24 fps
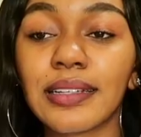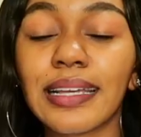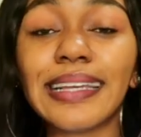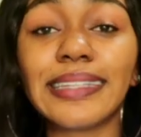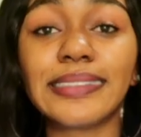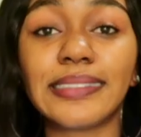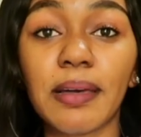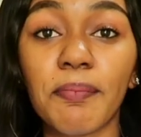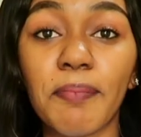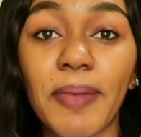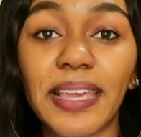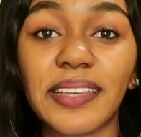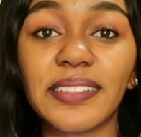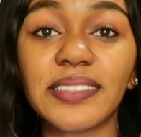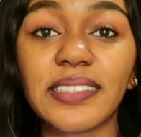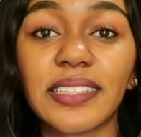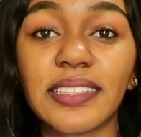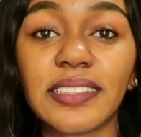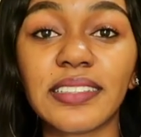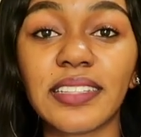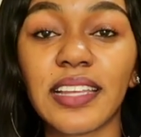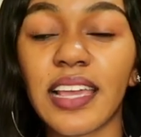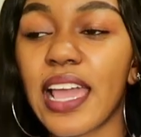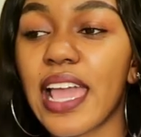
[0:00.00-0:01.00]
is
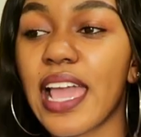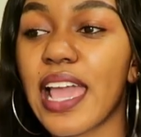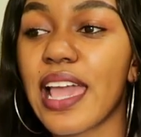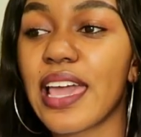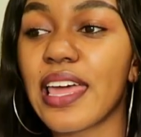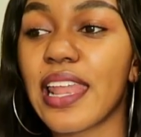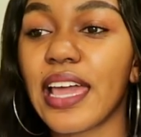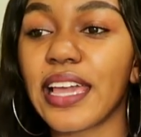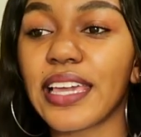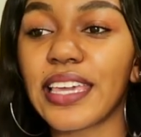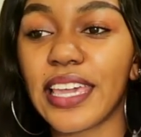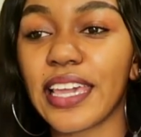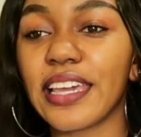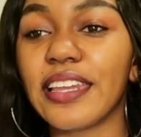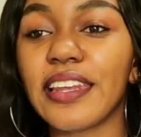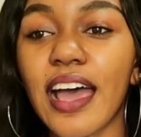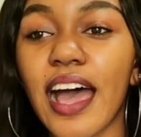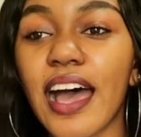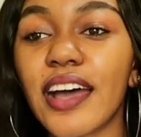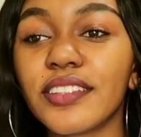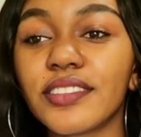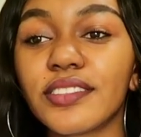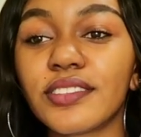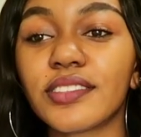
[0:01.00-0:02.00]
amazing, and I
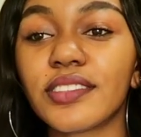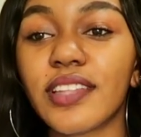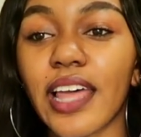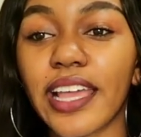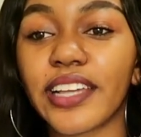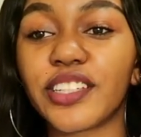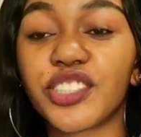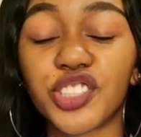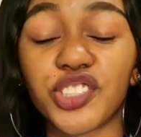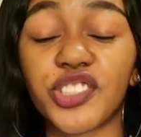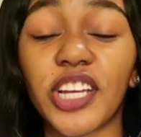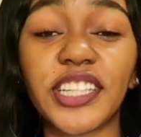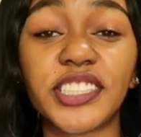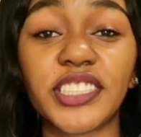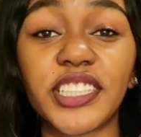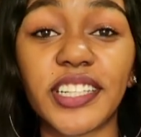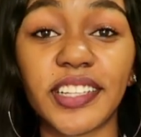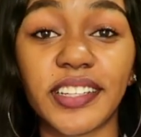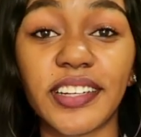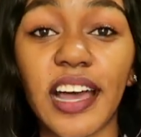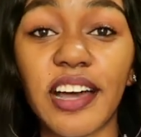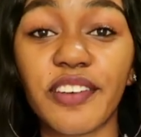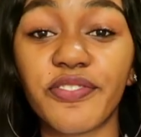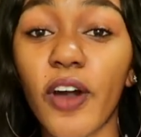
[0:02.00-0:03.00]
cannot like stretch
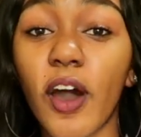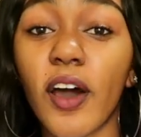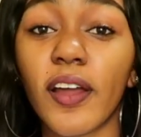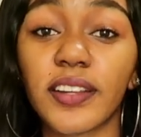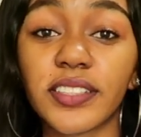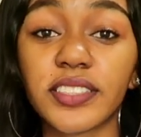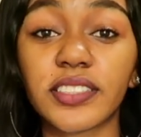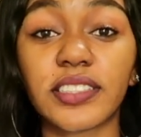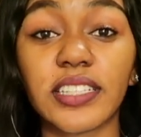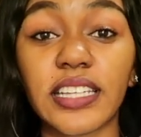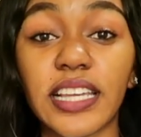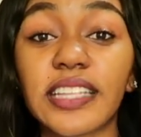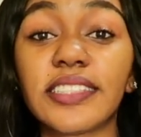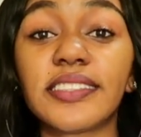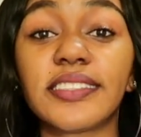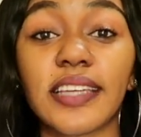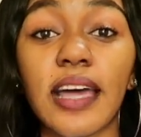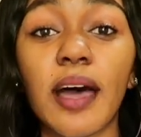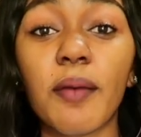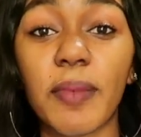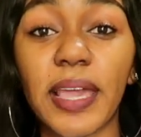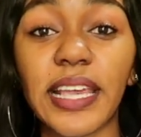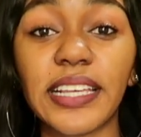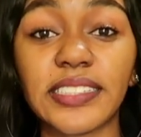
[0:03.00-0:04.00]
it enough. Honestly,
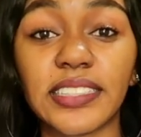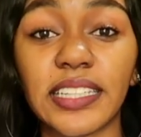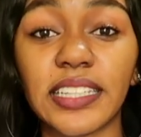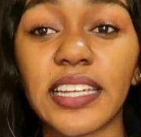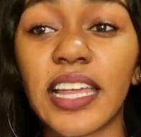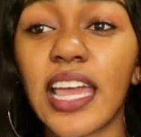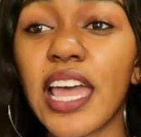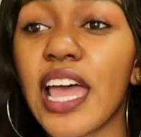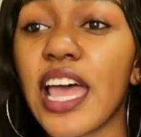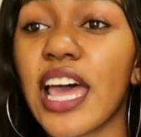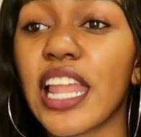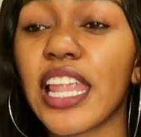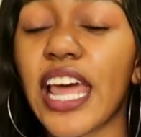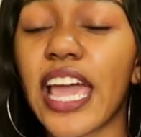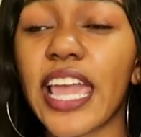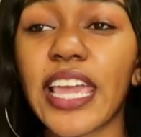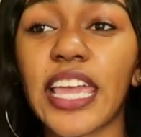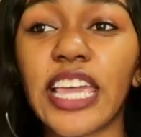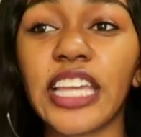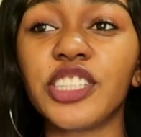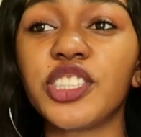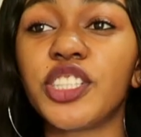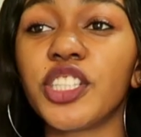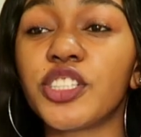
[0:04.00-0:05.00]
it's amazing.
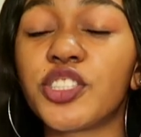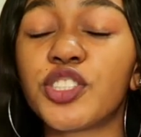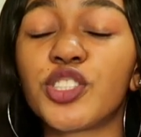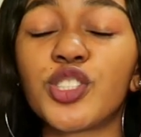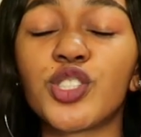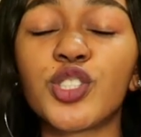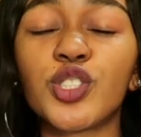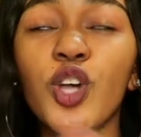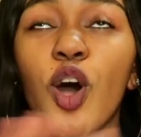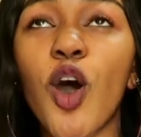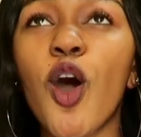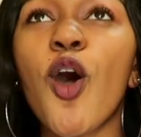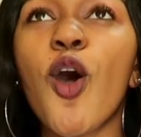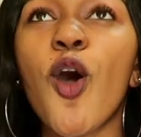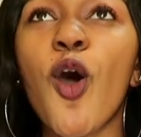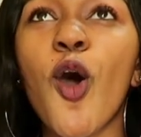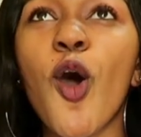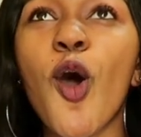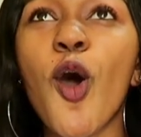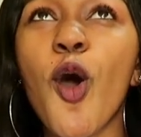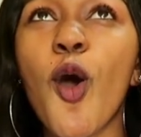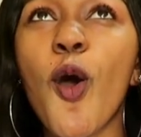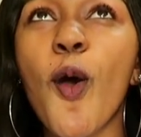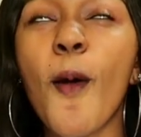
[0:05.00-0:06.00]
Like, it's just
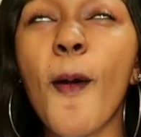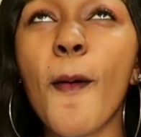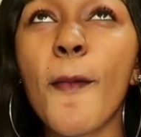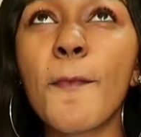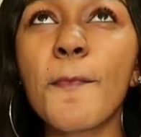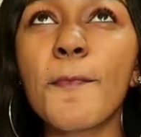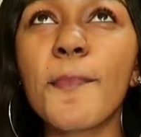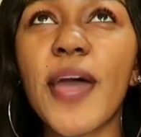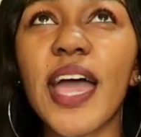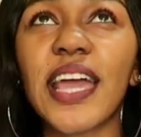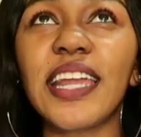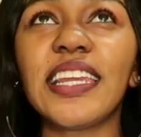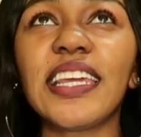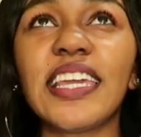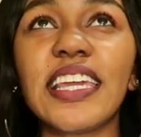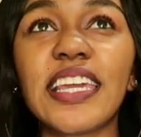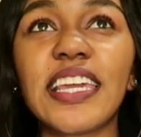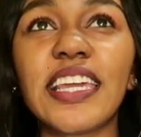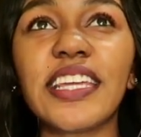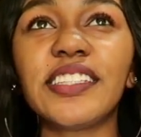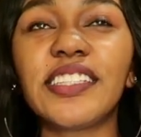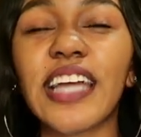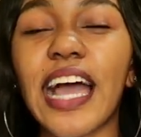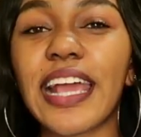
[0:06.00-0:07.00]
so
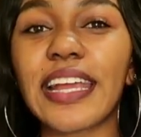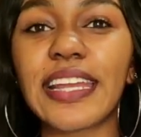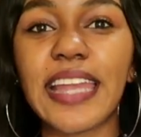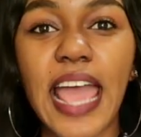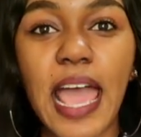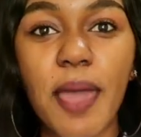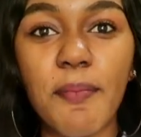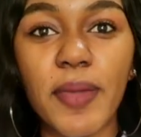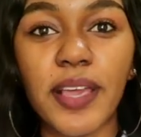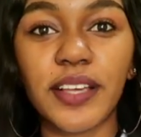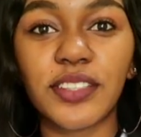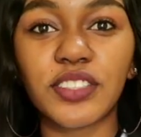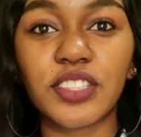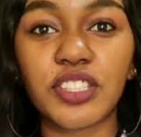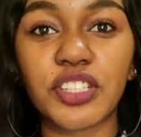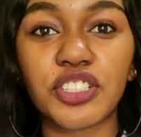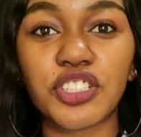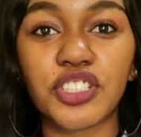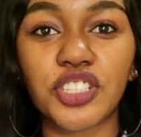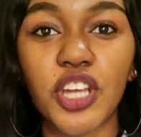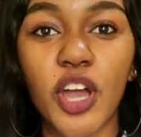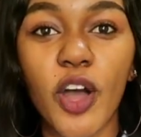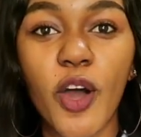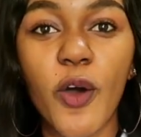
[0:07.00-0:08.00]
many dynamics to
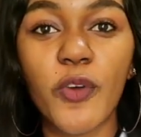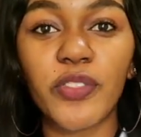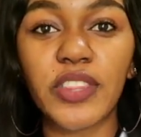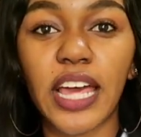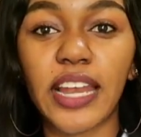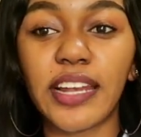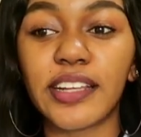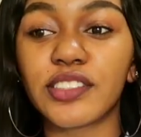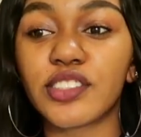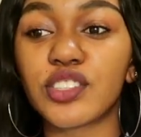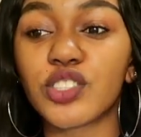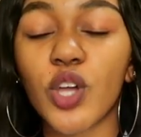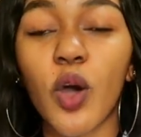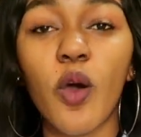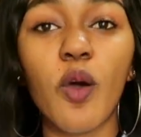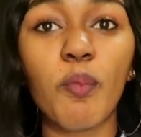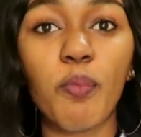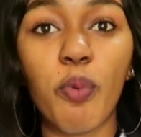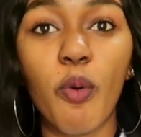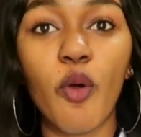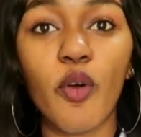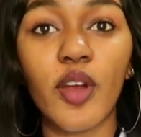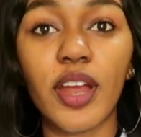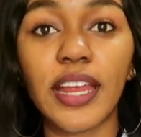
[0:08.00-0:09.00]
the show that it's so
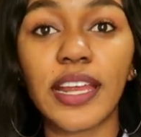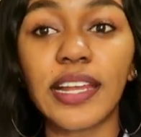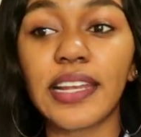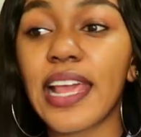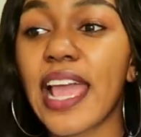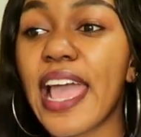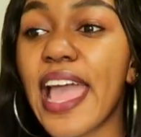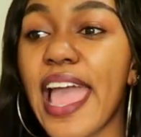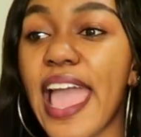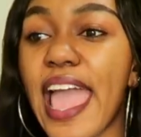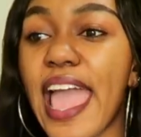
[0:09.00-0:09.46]
important,